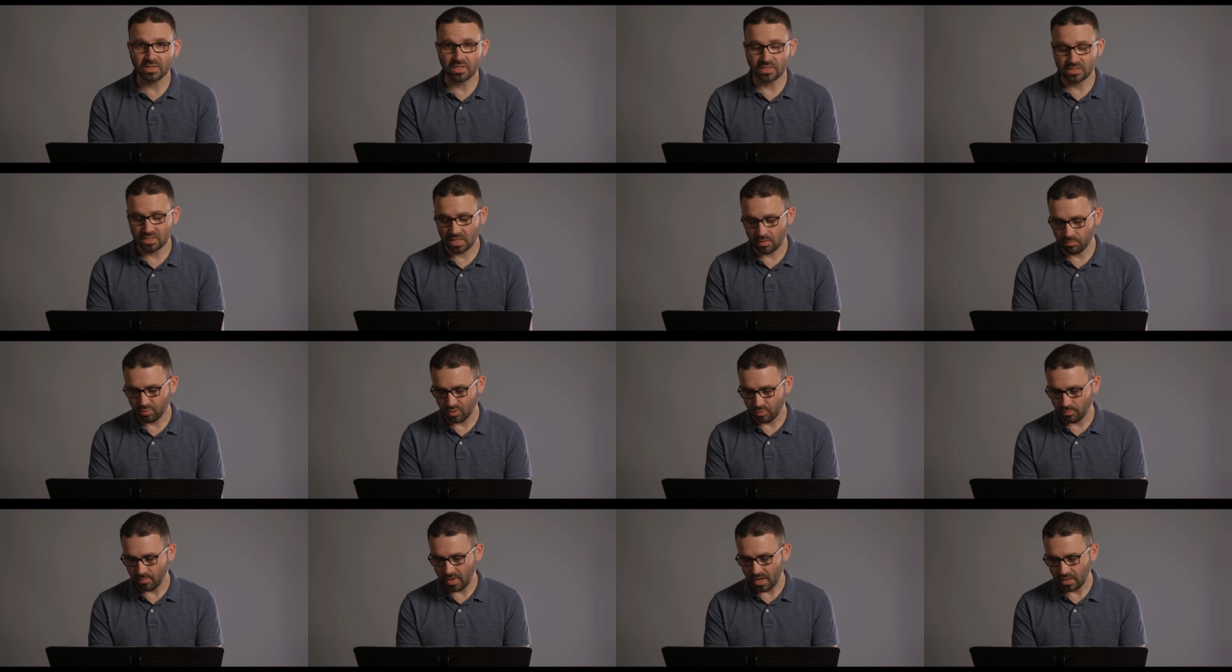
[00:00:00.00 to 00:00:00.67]
the
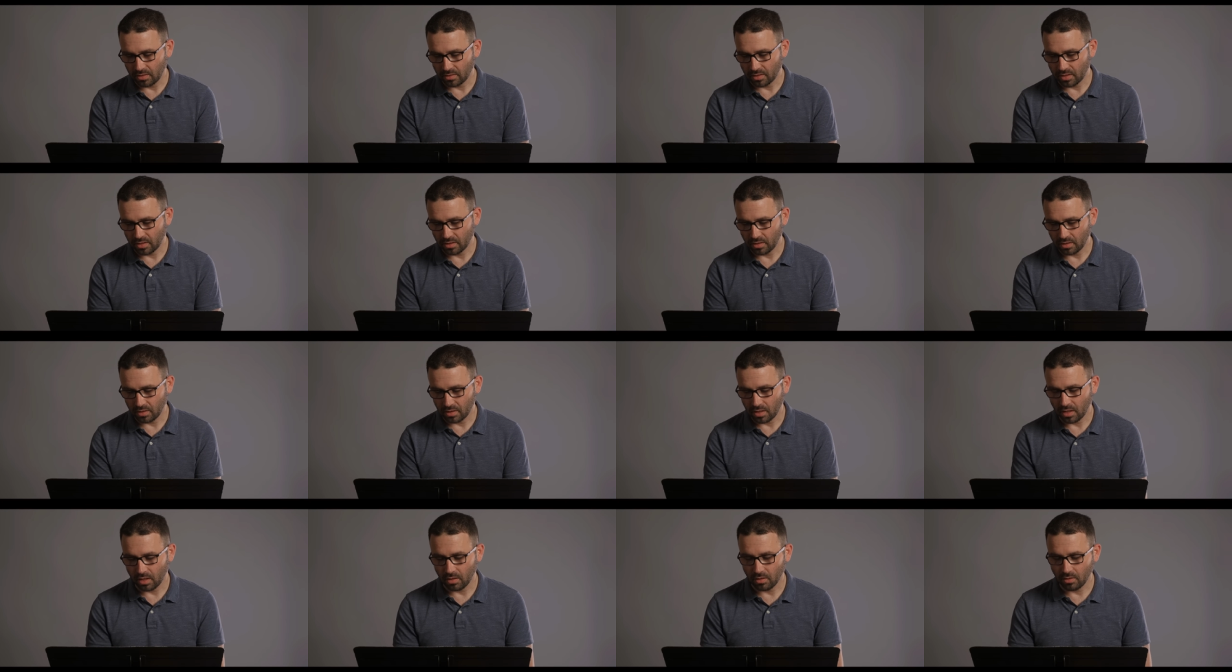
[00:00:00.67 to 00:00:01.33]
Temple Mount,
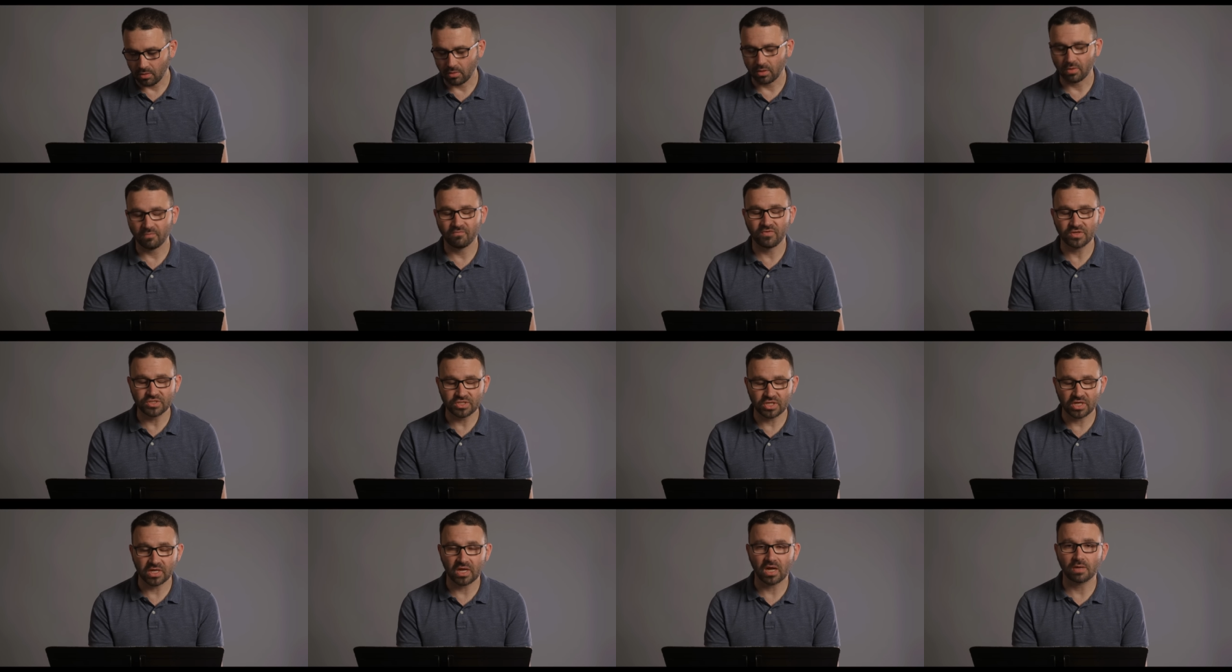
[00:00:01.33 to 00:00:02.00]
uh, or
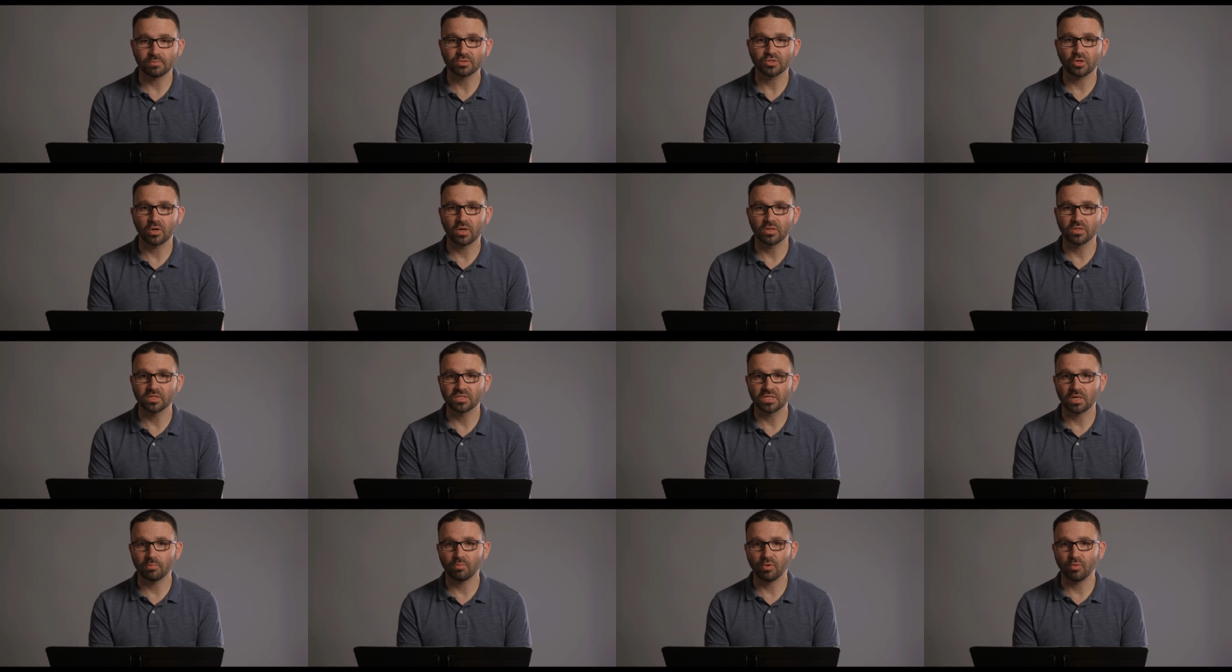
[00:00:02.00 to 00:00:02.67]
visiting, I'm sorry,
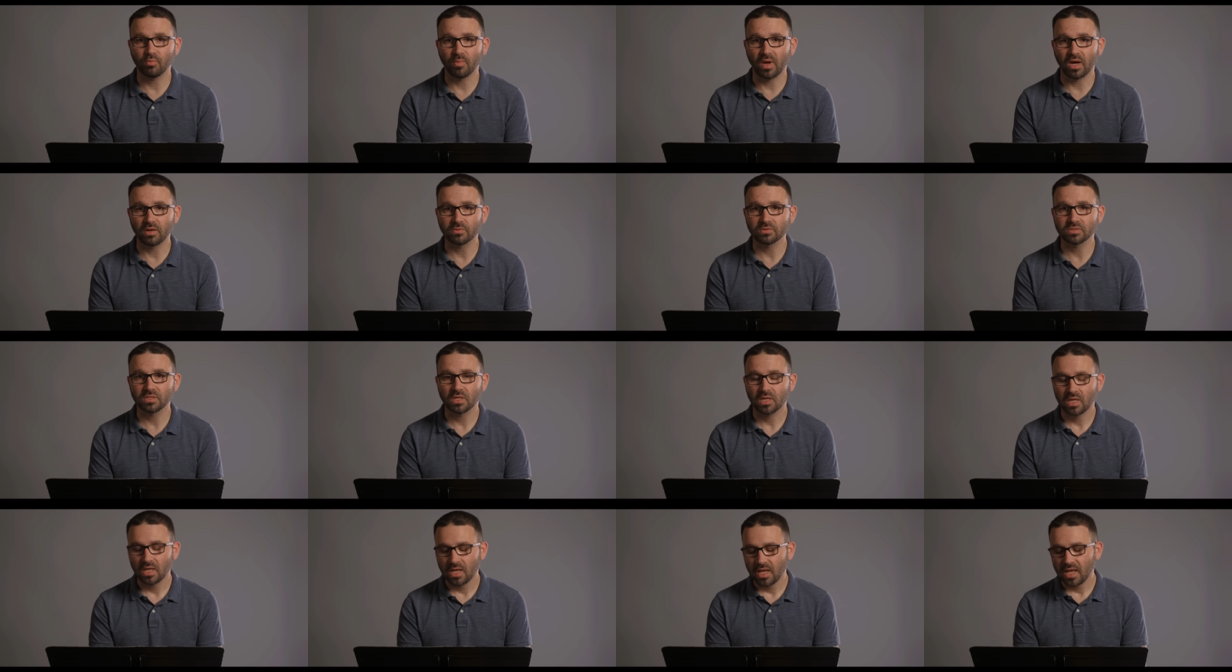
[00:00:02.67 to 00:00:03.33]
the Temple Mount,
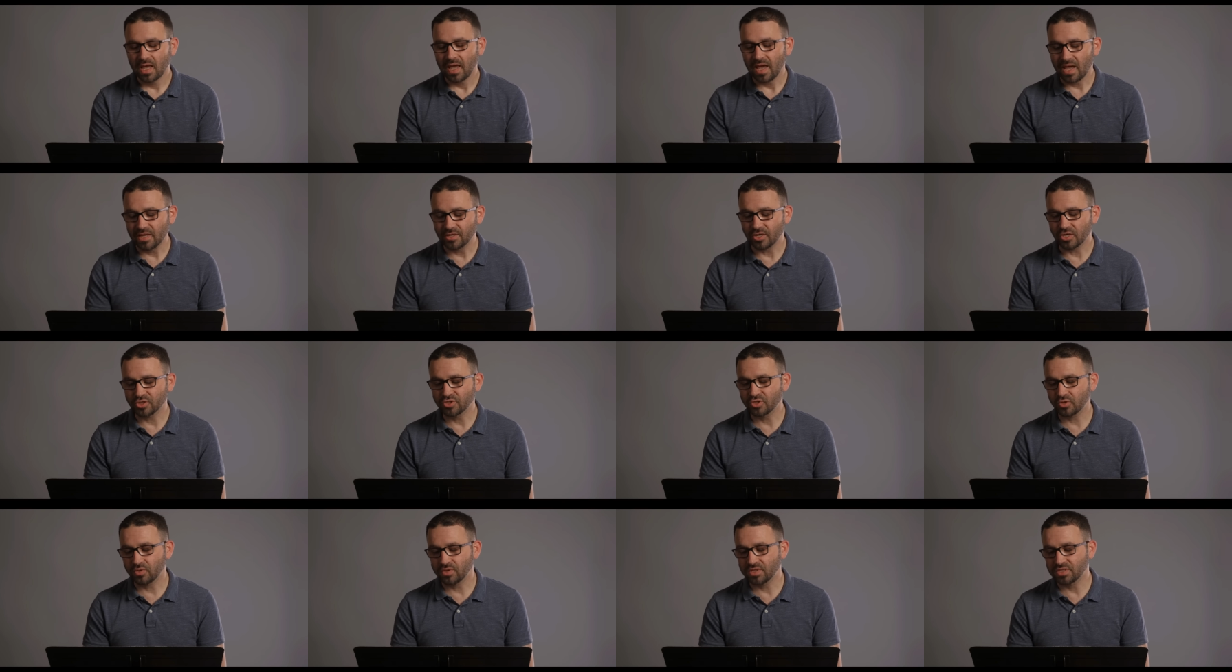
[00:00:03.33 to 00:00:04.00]
and
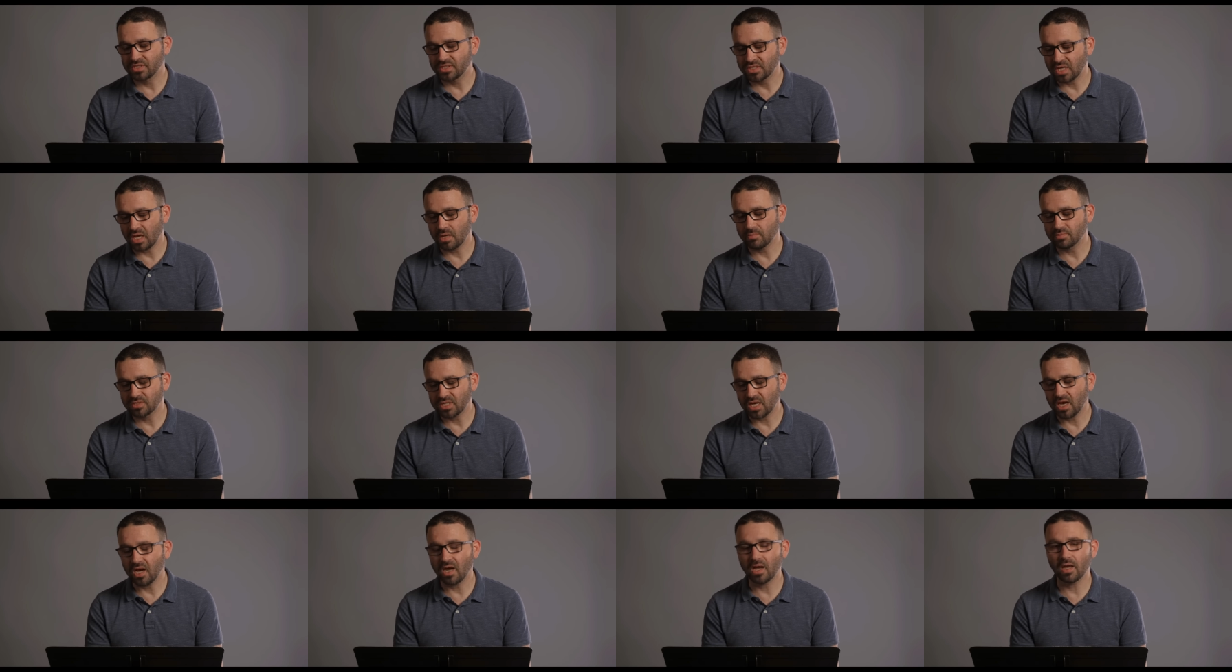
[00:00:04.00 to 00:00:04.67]
also at the same
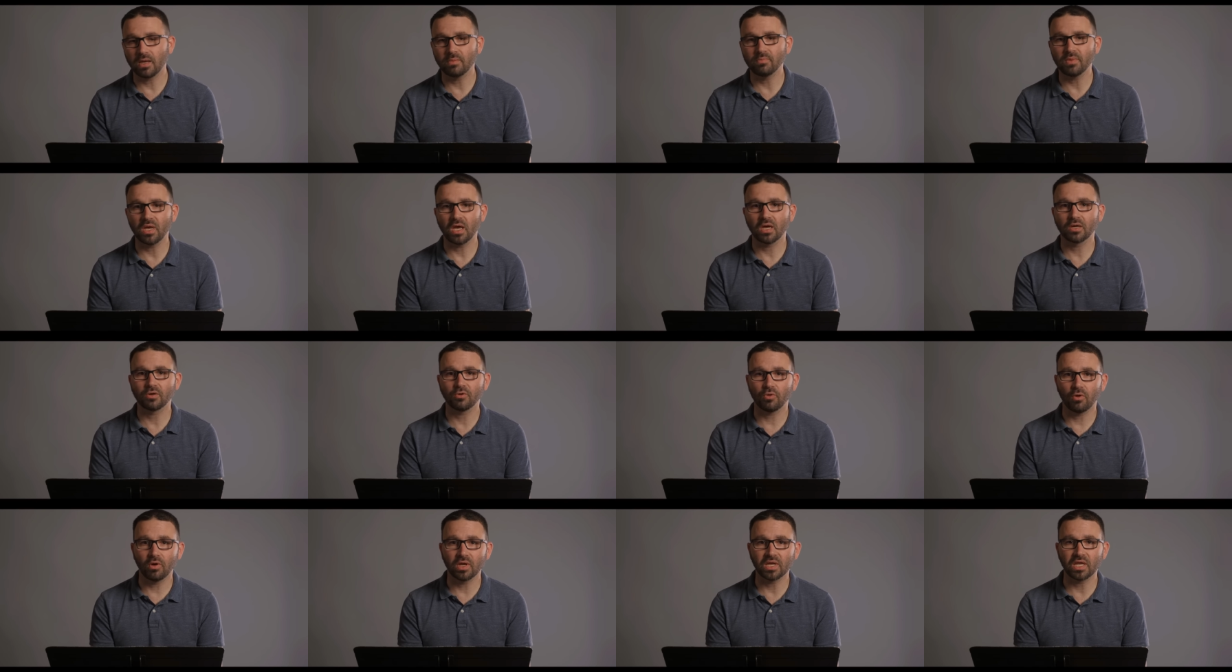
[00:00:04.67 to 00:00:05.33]
time a
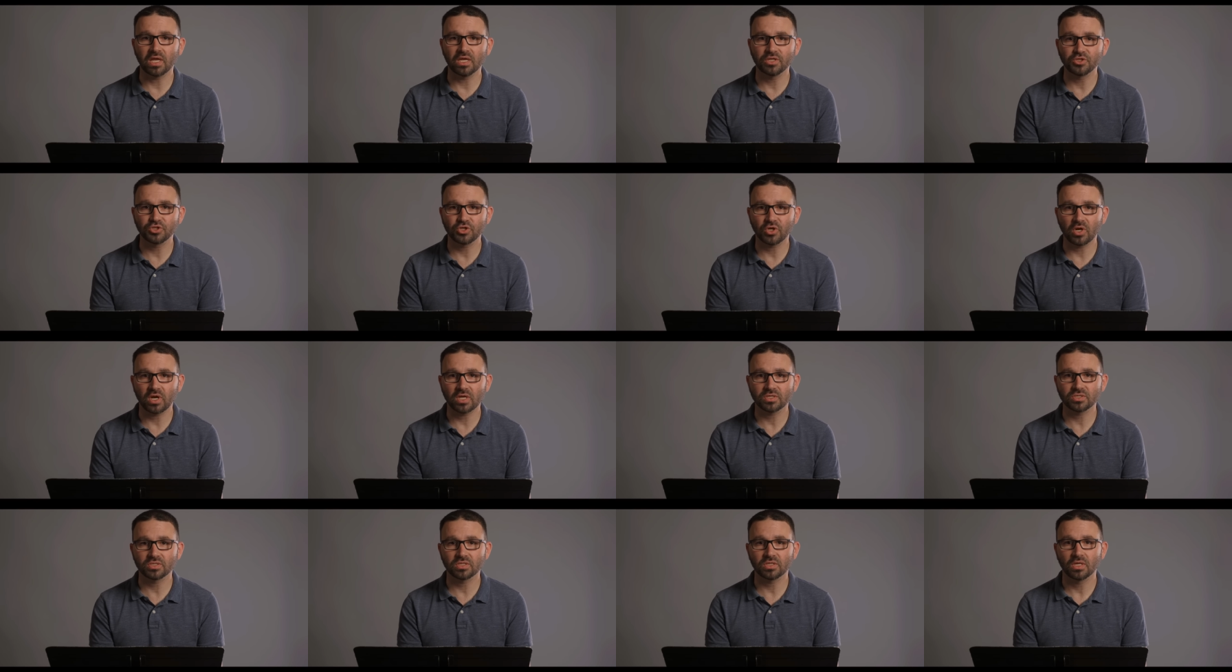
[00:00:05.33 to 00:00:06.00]
growing
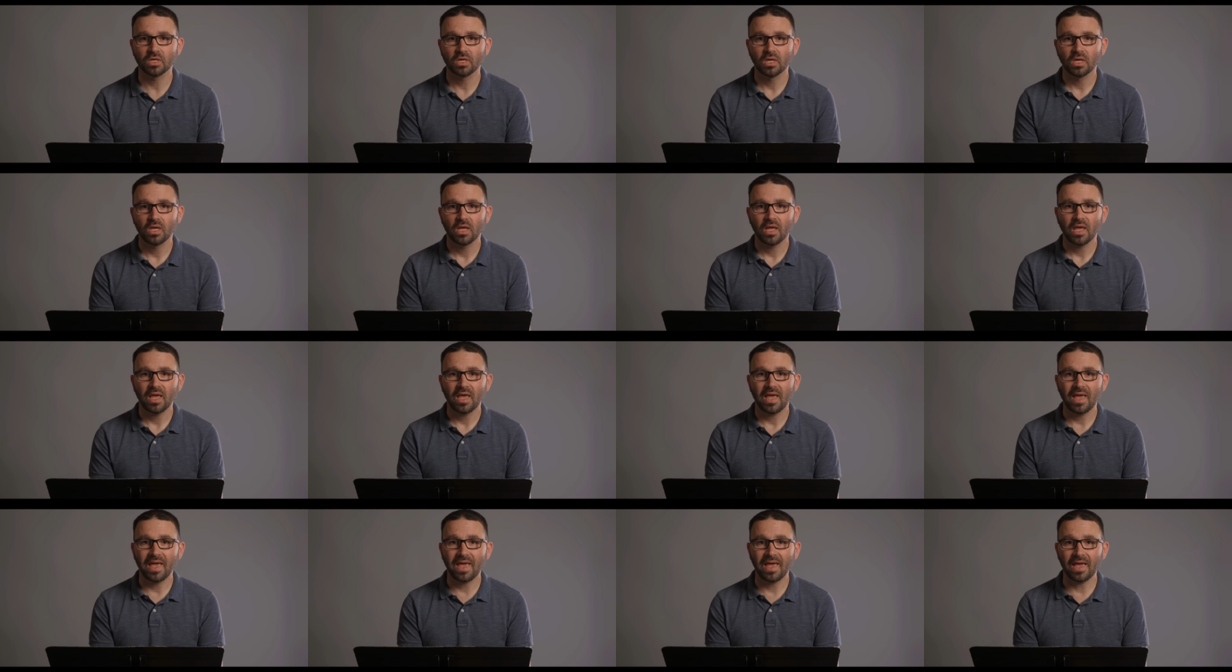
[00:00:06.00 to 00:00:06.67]
interest
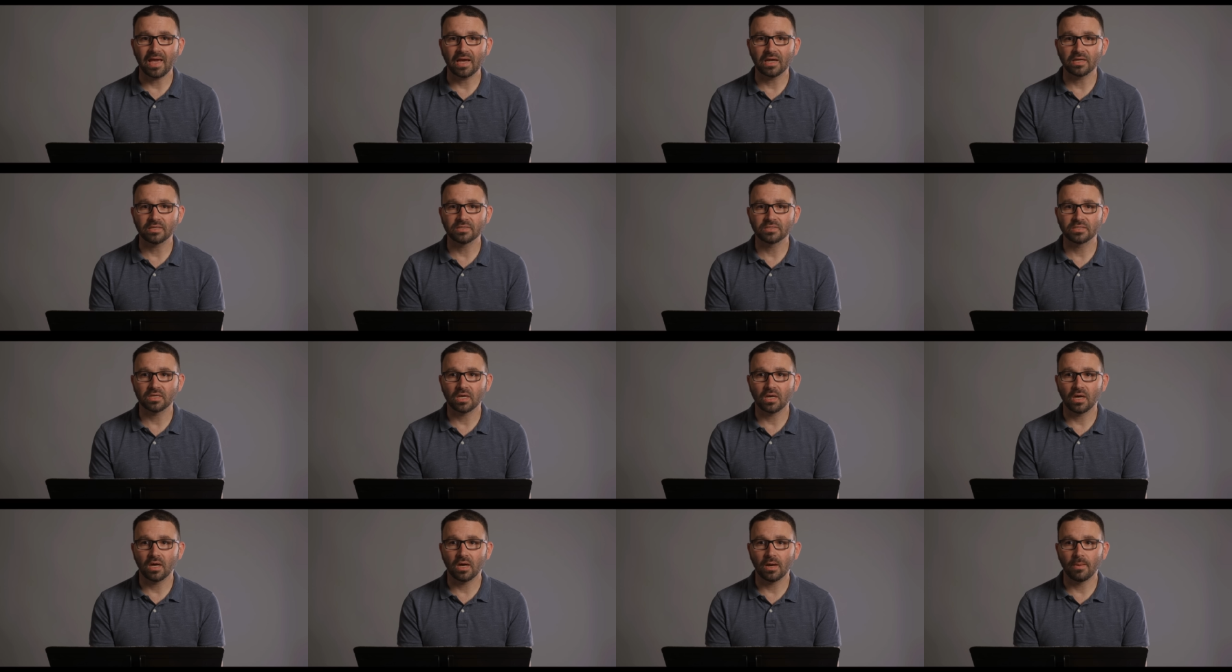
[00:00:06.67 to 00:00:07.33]
and
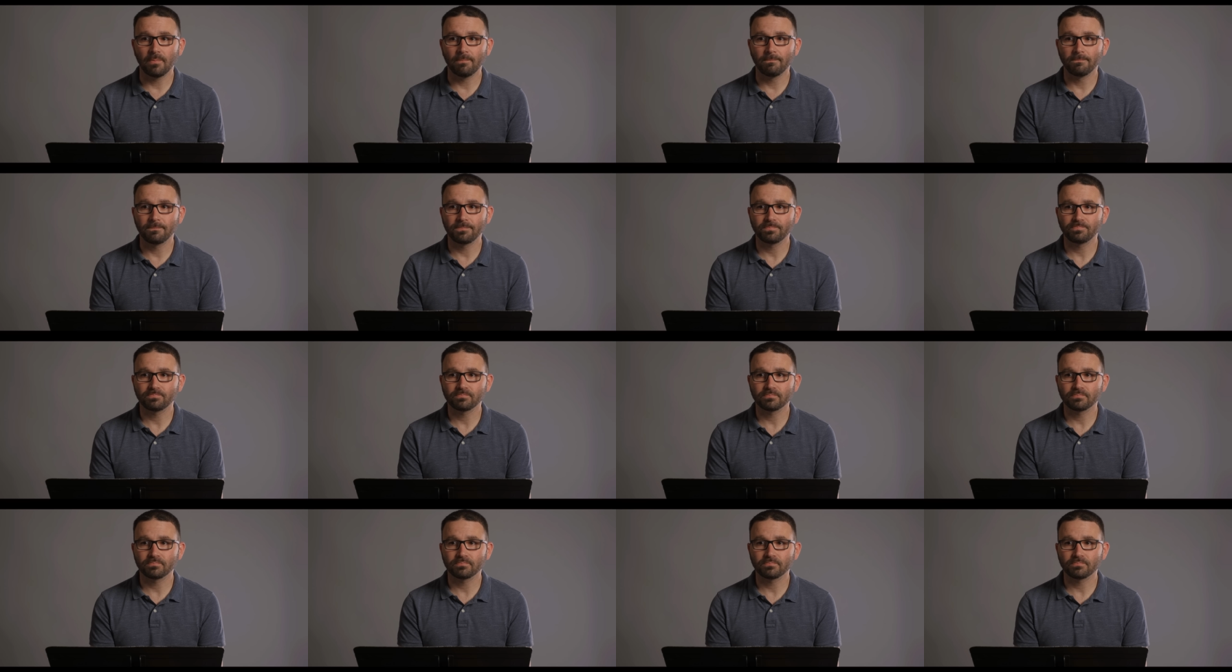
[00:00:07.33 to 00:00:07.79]
um,